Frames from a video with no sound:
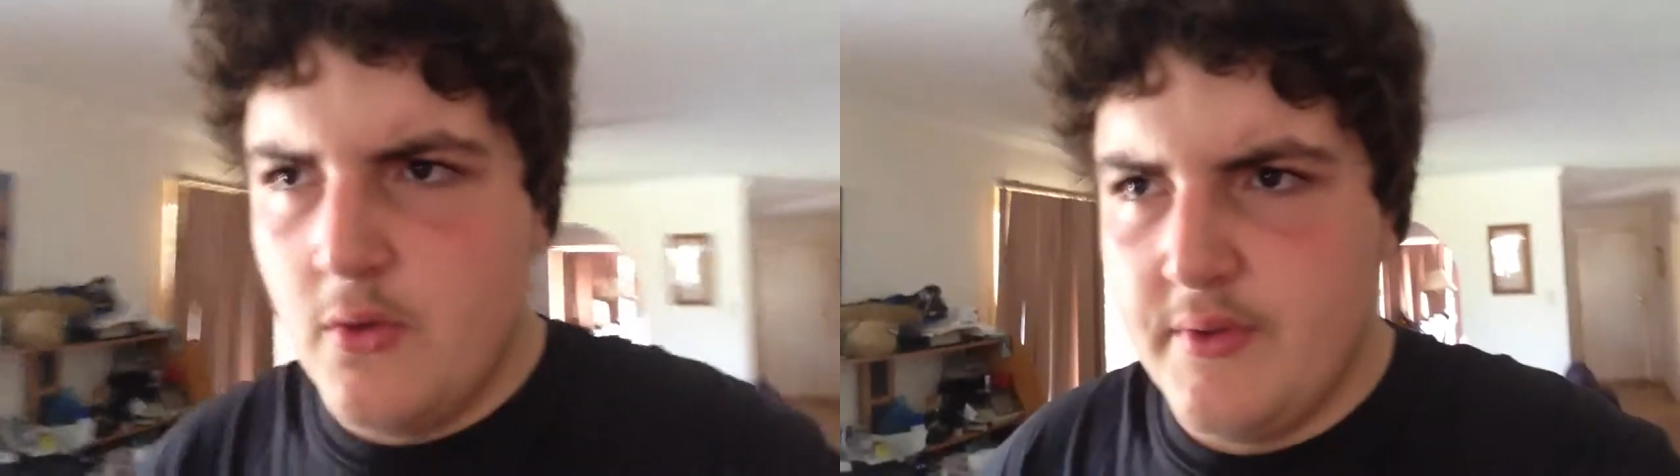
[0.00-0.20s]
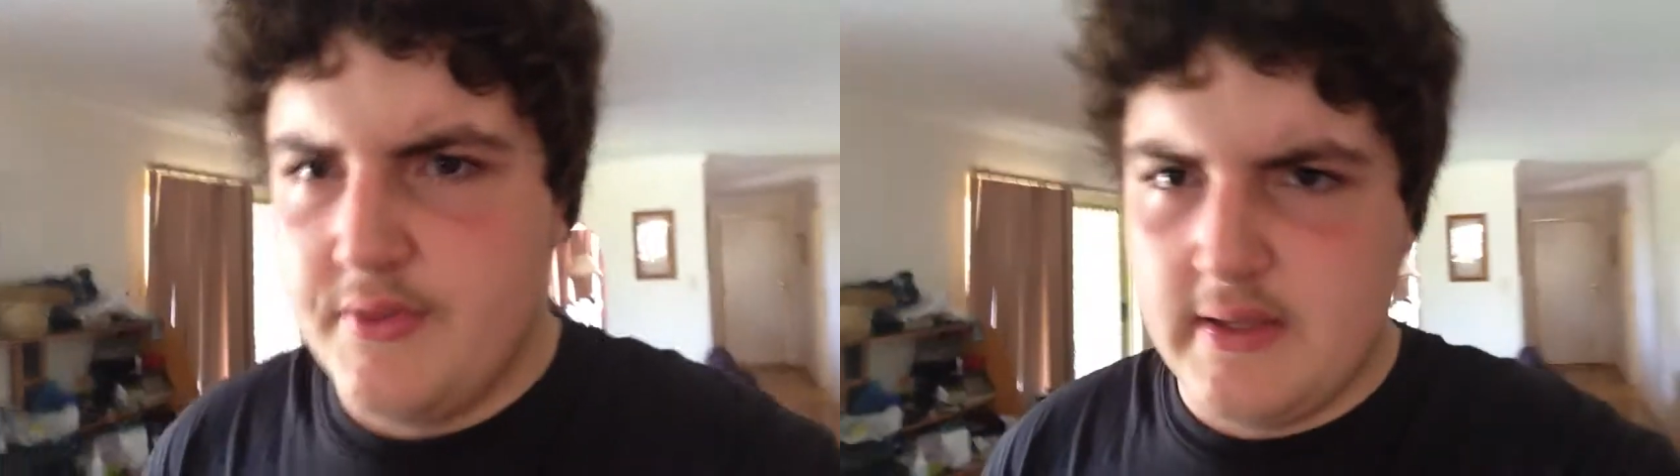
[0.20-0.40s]

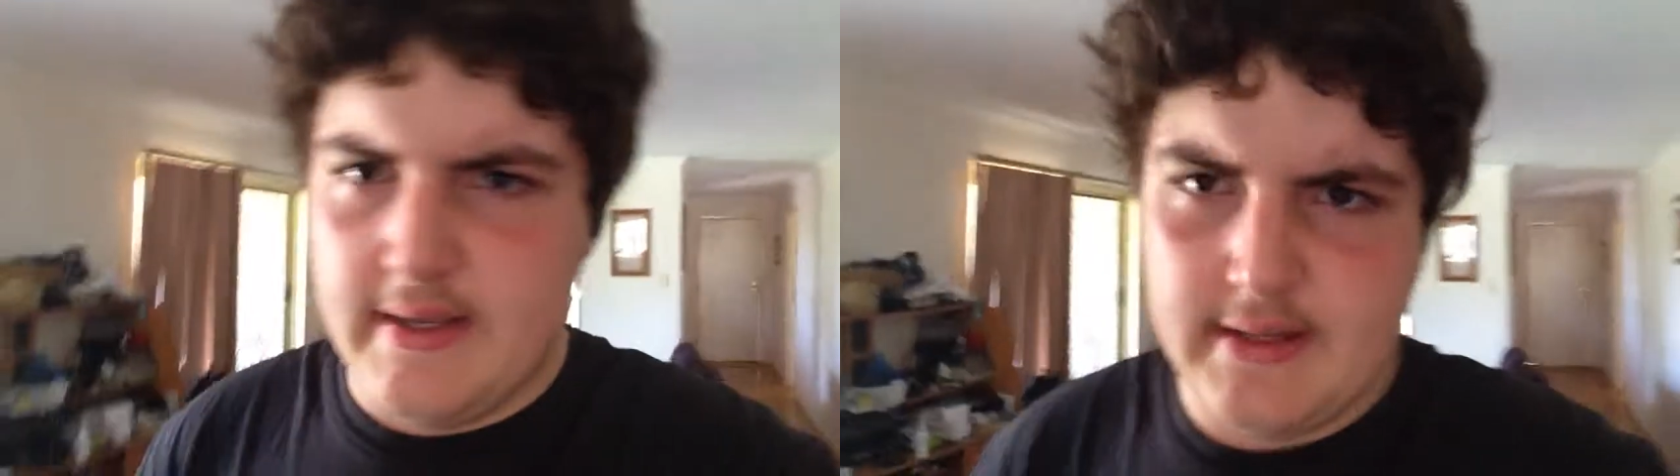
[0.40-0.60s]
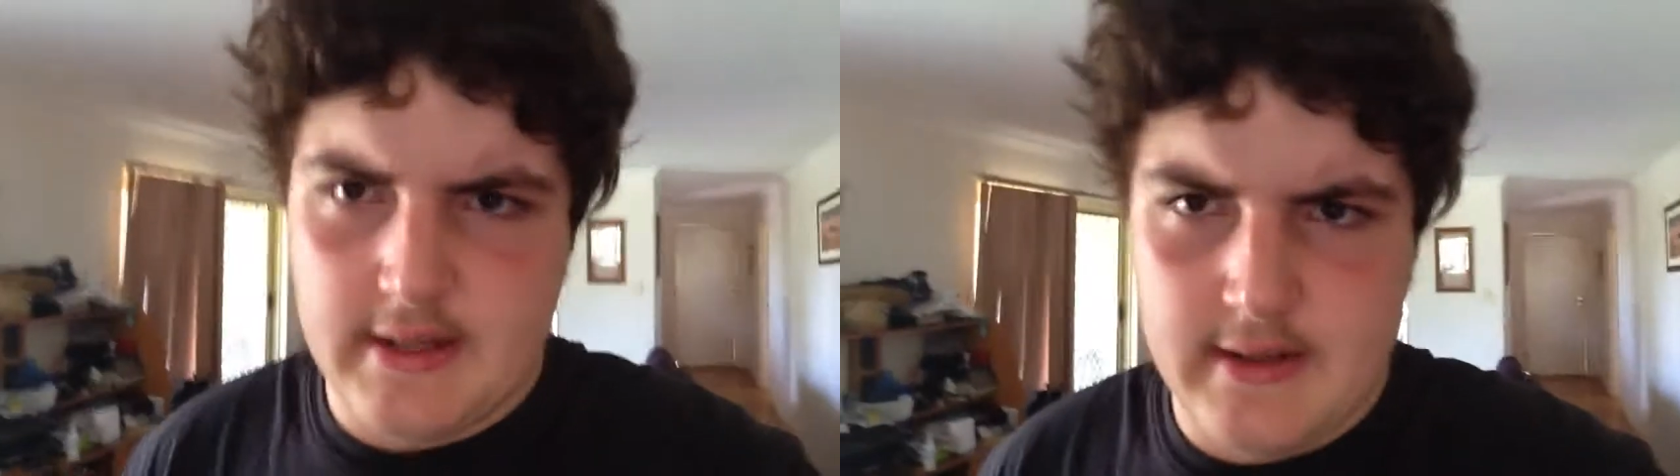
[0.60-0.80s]
with
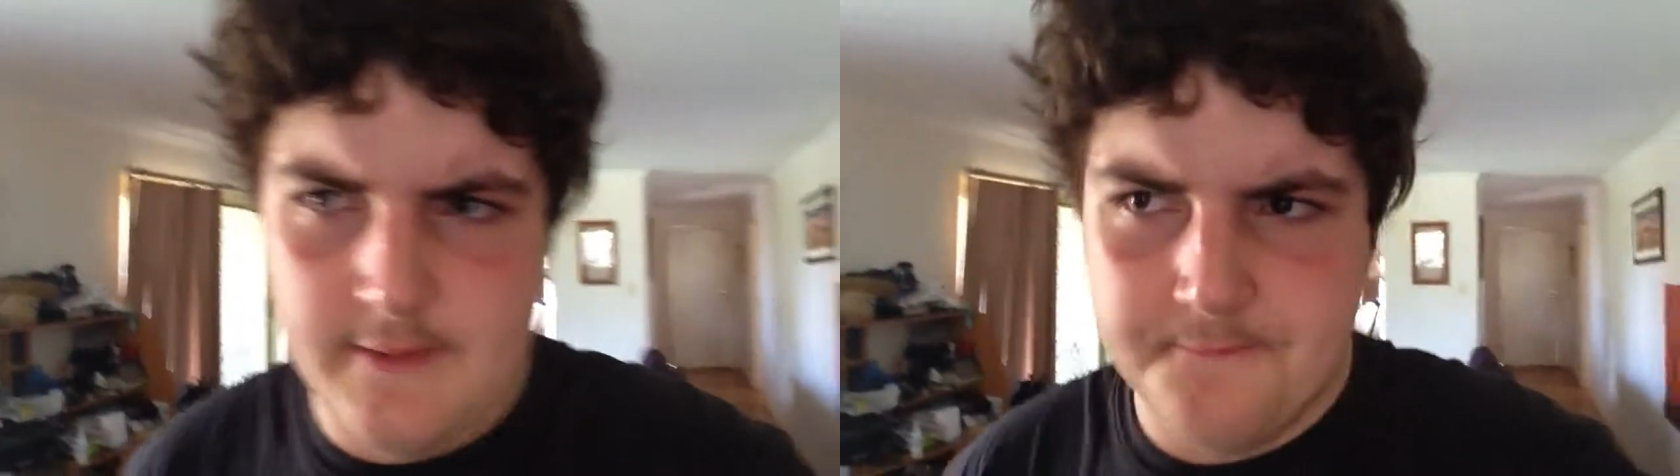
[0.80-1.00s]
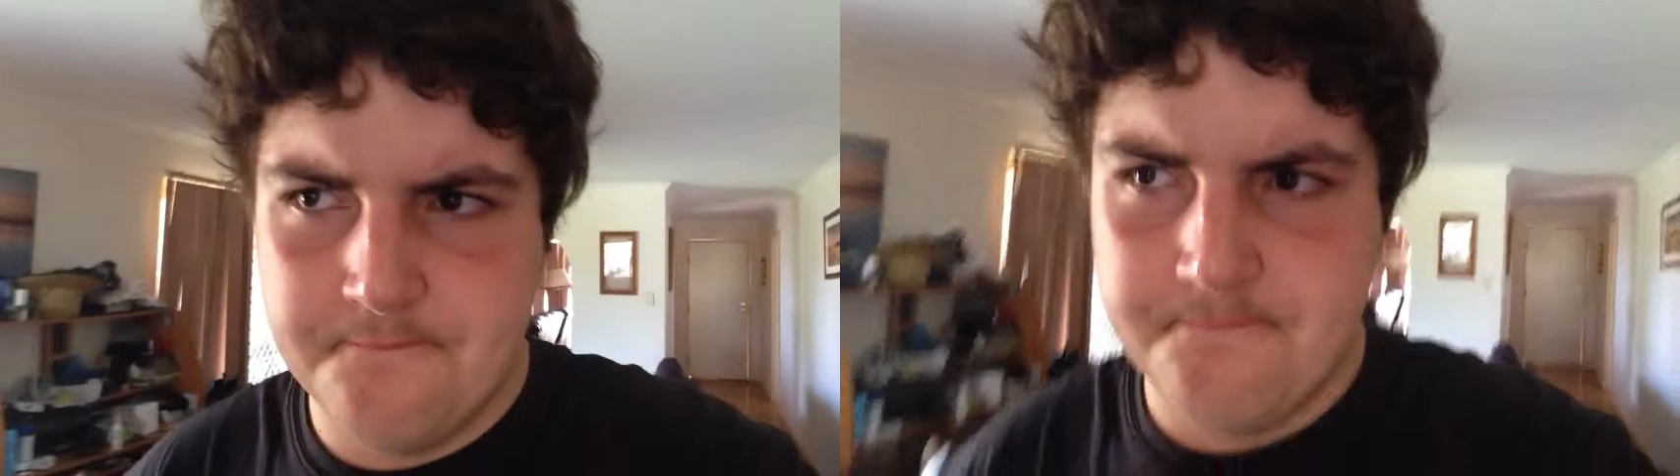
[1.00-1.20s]
like
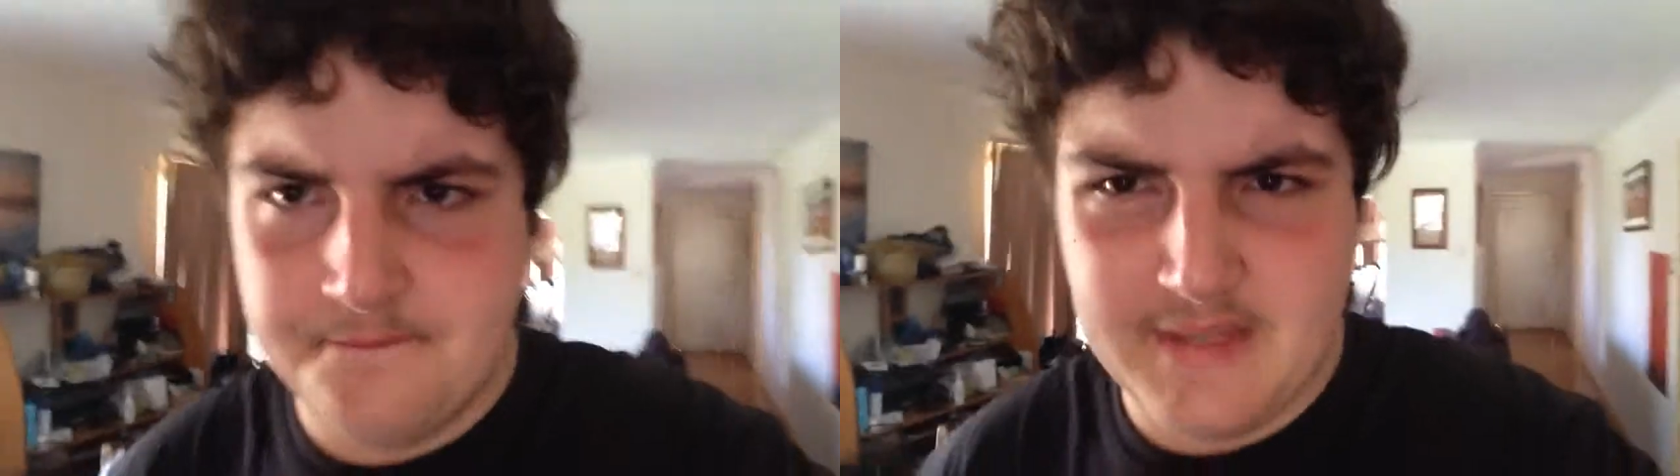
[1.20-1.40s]
um,